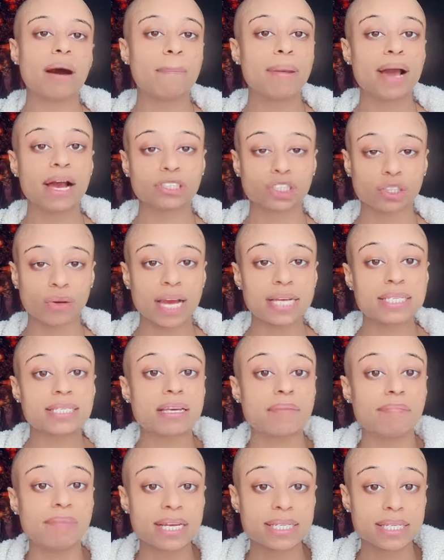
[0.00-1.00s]
my pastor
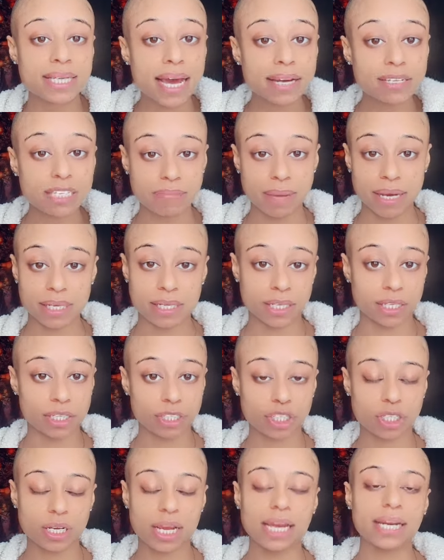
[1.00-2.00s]
has sent me a text
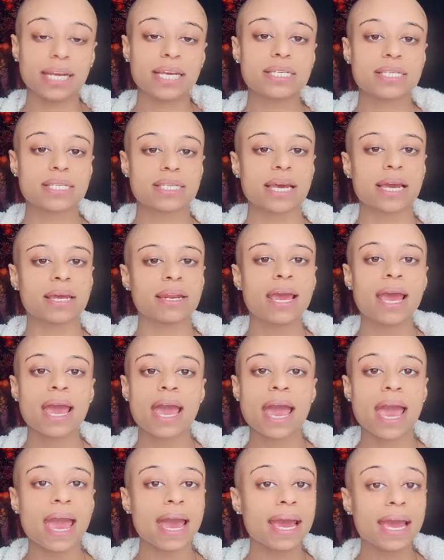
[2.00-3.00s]
message and he said